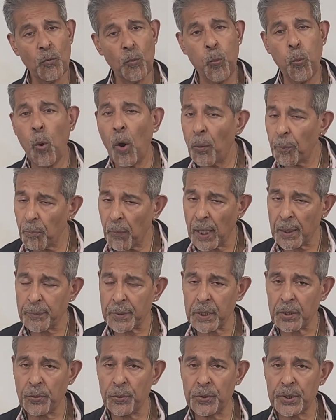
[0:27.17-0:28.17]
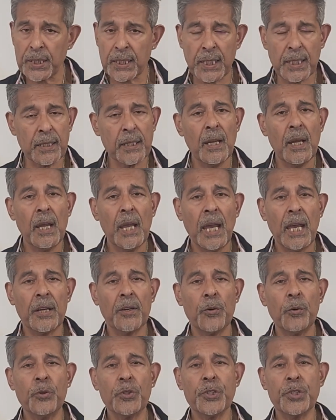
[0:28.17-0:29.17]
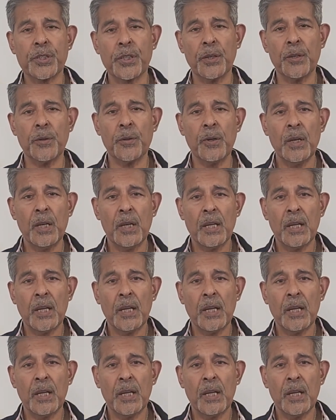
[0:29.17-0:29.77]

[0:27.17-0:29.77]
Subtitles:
what might be causing it and also